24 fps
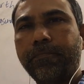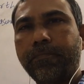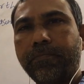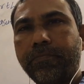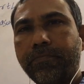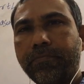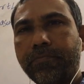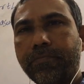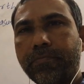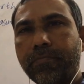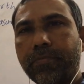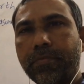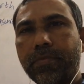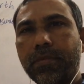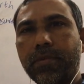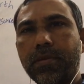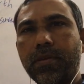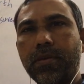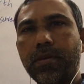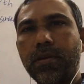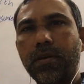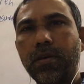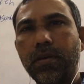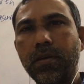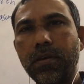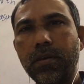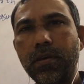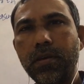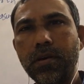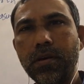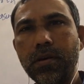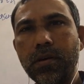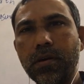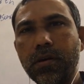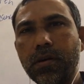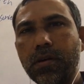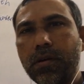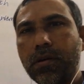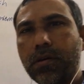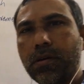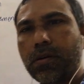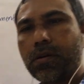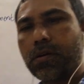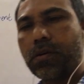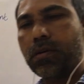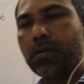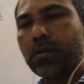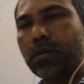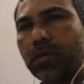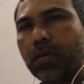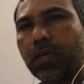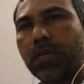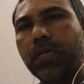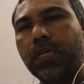Nothing is said.